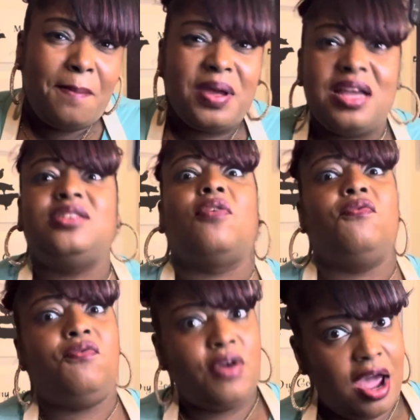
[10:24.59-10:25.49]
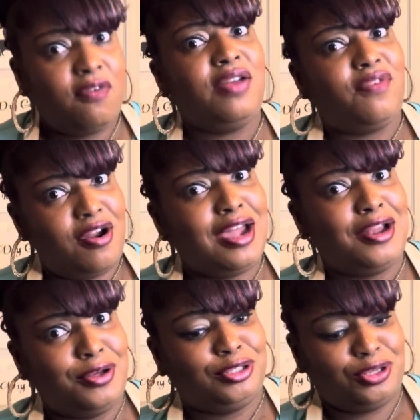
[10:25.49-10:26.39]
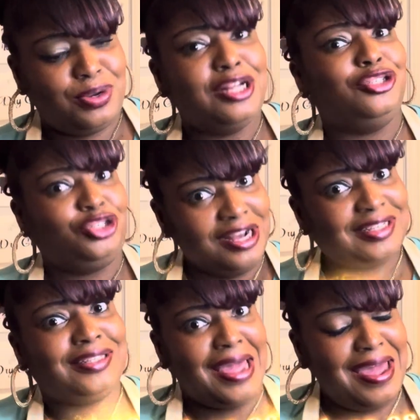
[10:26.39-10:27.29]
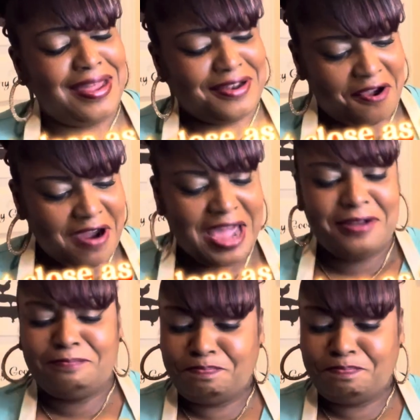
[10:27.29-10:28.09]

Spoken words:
but it's very, very close to it. Just saying, all right?